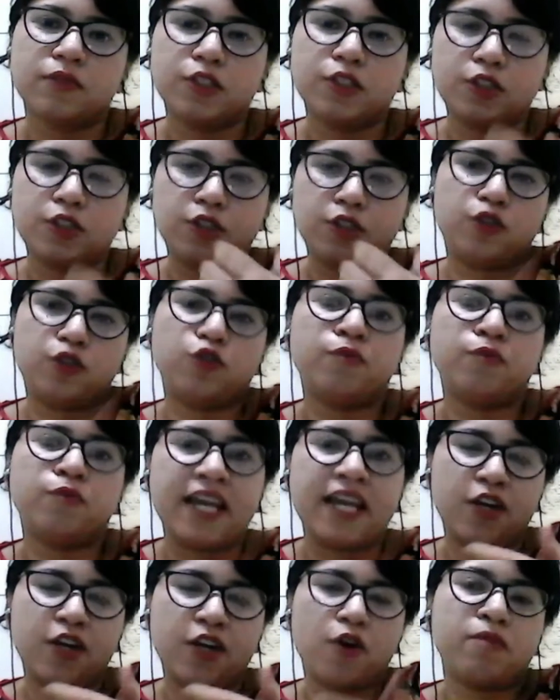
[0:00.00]
to make
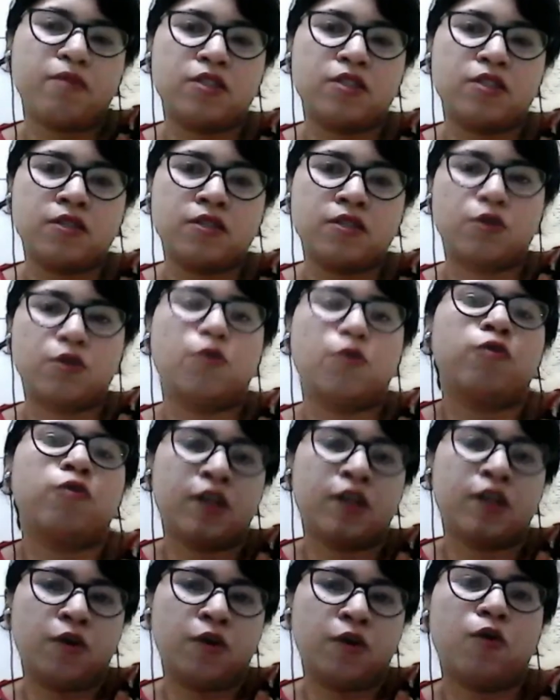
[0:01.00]
your business go and
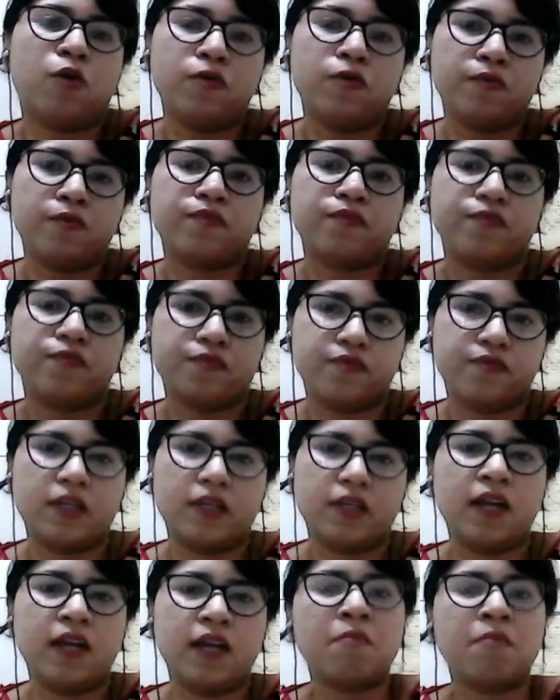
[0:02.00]
go
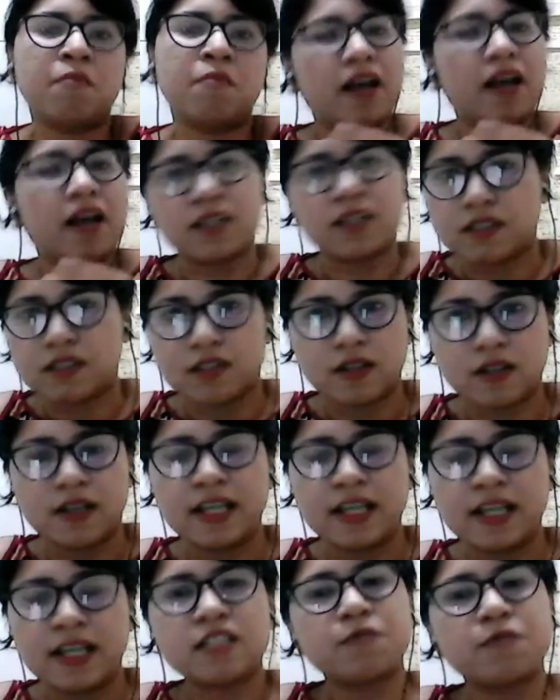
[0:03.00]
in markets.
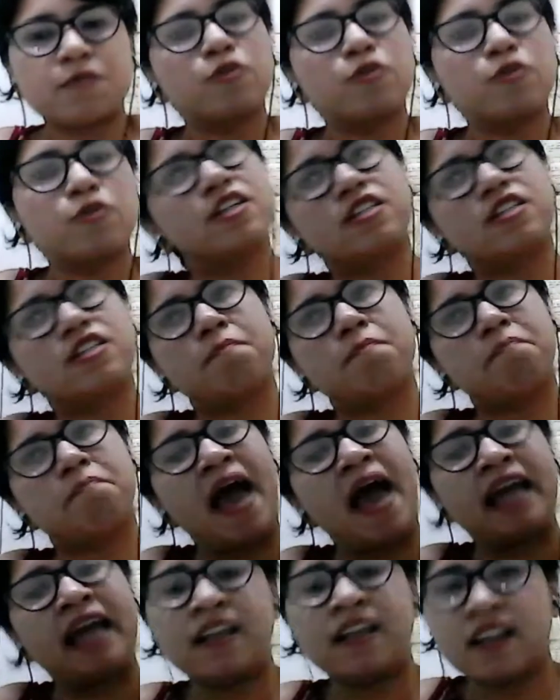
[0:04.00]
Let's suppose it is a
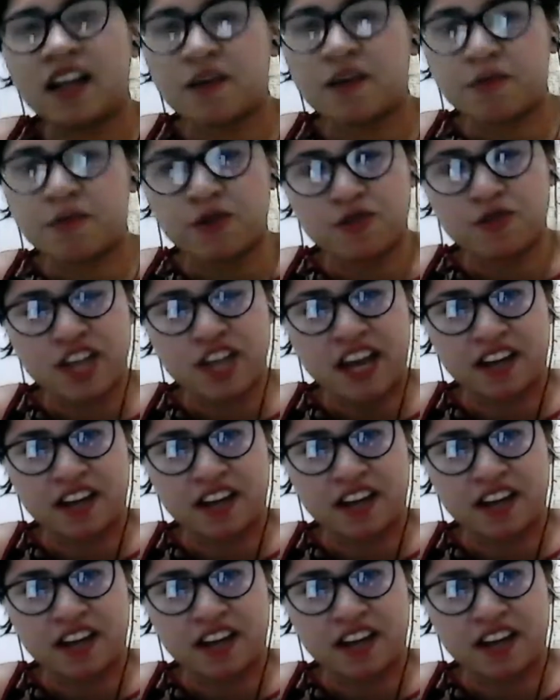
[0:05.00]
pan-India project.